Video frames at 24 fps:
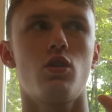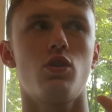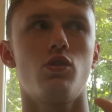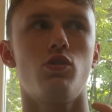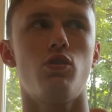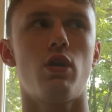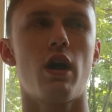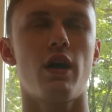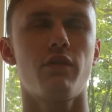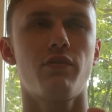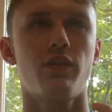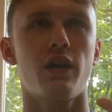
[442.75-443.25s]

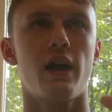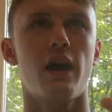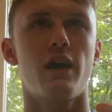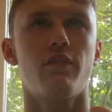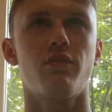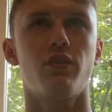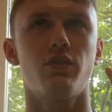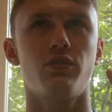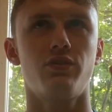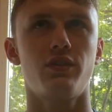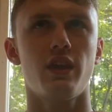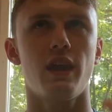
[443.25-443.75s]
you have to have
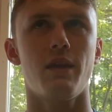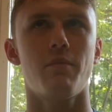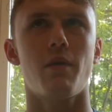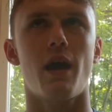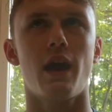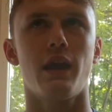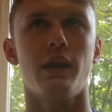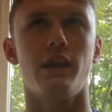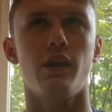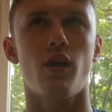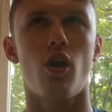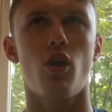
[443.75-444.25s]
the same
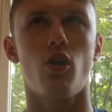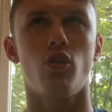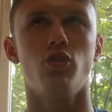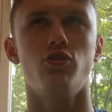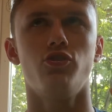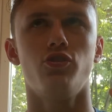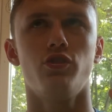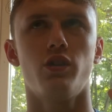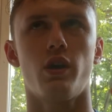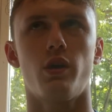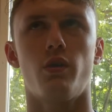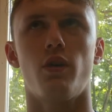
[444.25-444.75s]

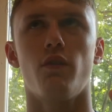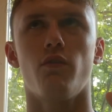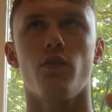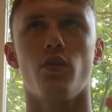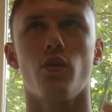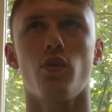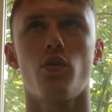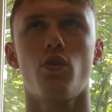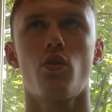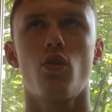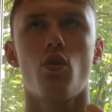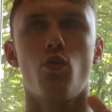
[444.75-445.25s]
ideology,
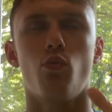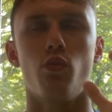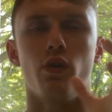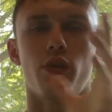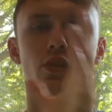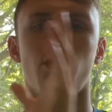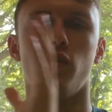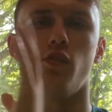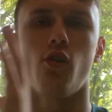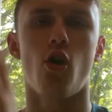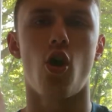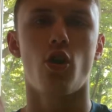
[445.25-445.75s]
however,
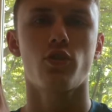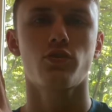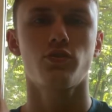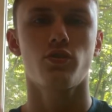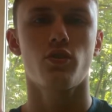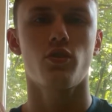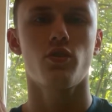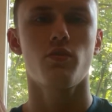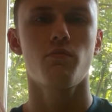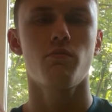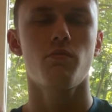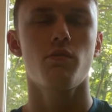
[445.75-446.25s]
with
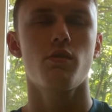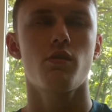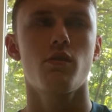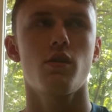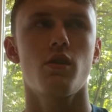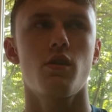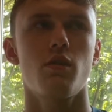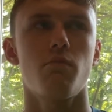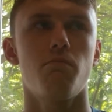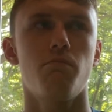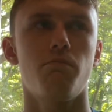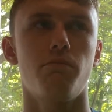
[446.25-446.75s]
long-term,
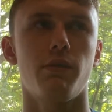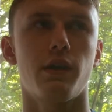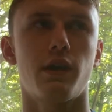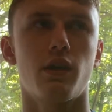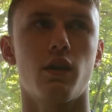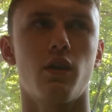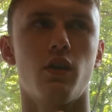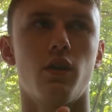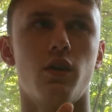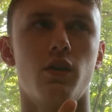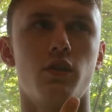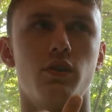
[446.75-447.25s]

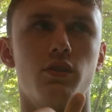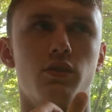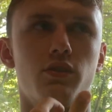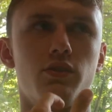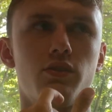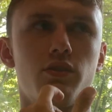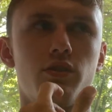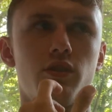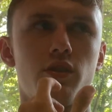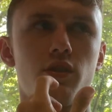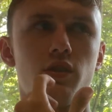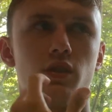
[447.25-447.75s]

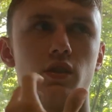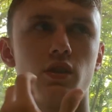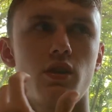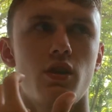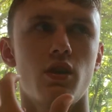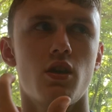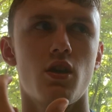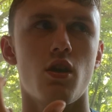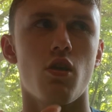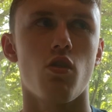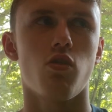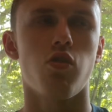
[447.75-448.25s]
because
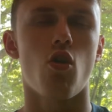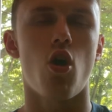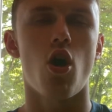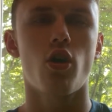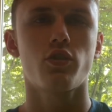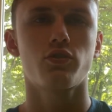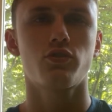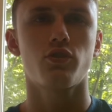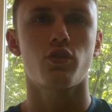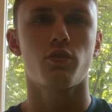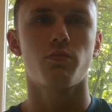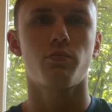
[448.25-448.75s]

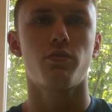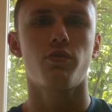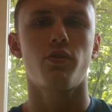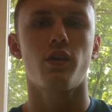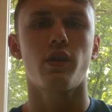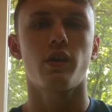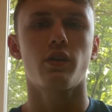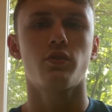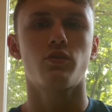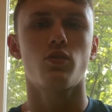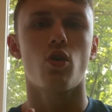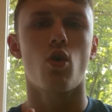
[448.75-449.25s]
long-term
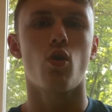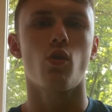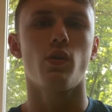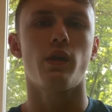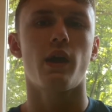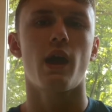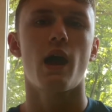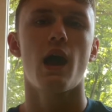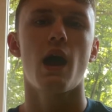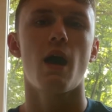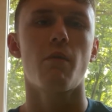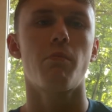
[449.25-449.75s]
things only
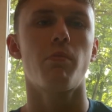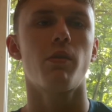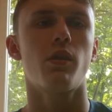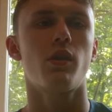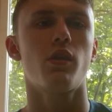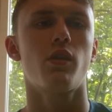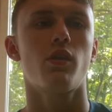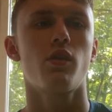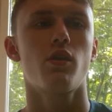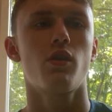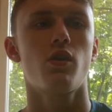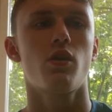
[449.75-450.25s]

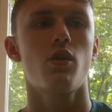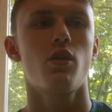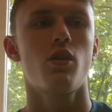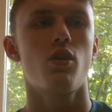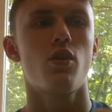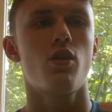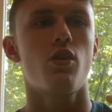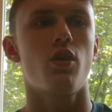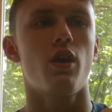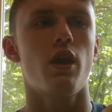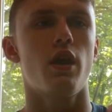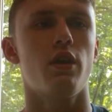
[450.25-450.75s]
happen
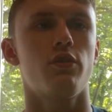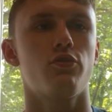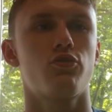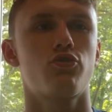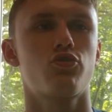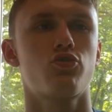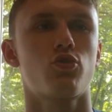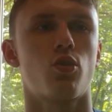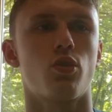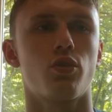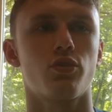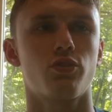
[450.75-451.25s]
in
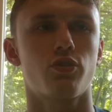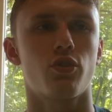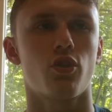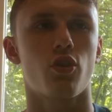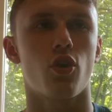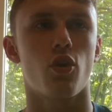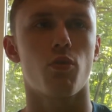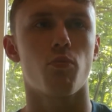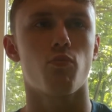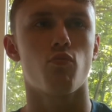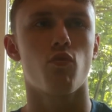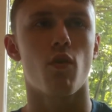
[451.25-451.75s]

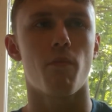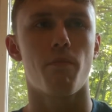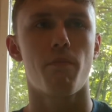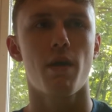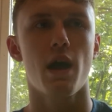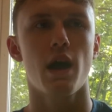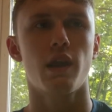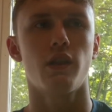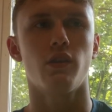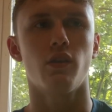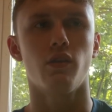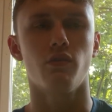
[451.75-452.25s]
short-term
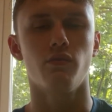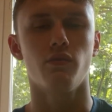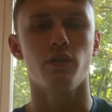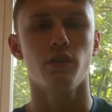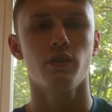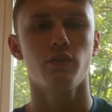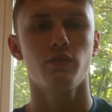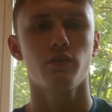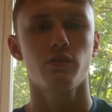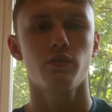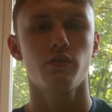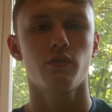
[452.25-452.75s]

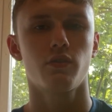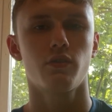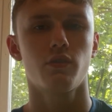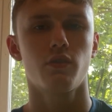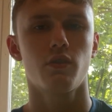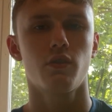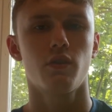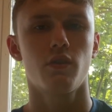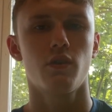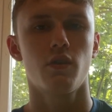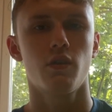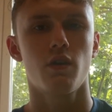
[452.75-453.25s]
repetitiveness.
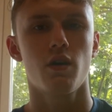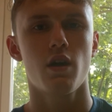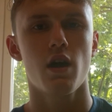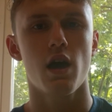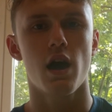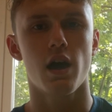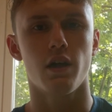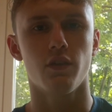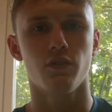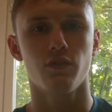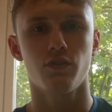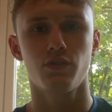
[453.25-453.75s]

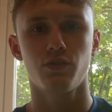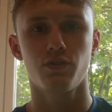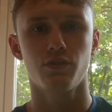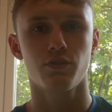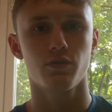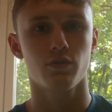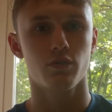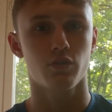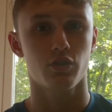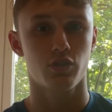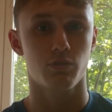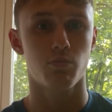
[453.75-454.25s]
Hence,
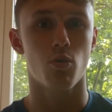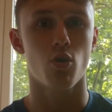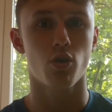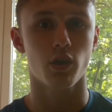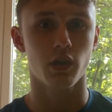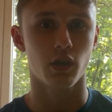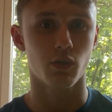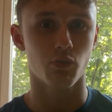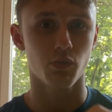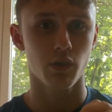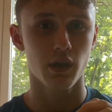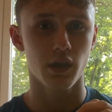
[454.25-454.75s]

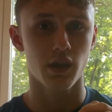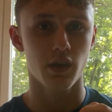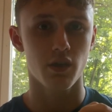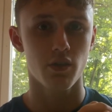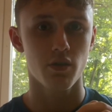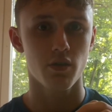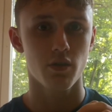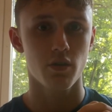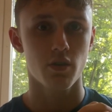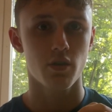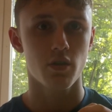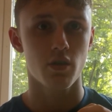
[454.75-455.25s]
smoking
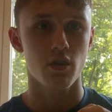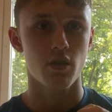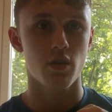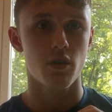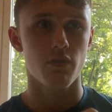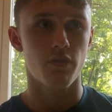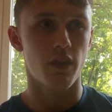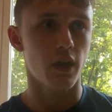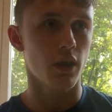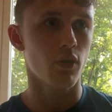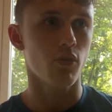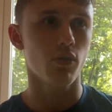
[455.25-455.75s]
weed,
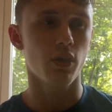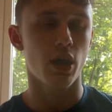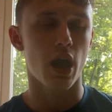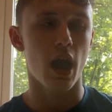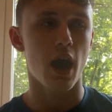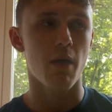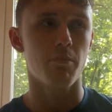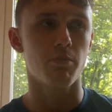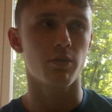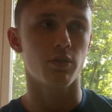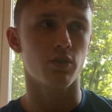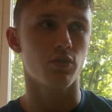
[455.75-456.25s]
that only
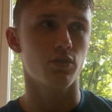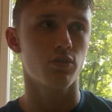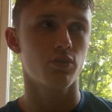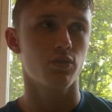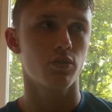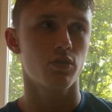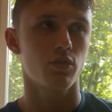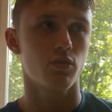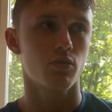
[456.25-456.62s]
happens,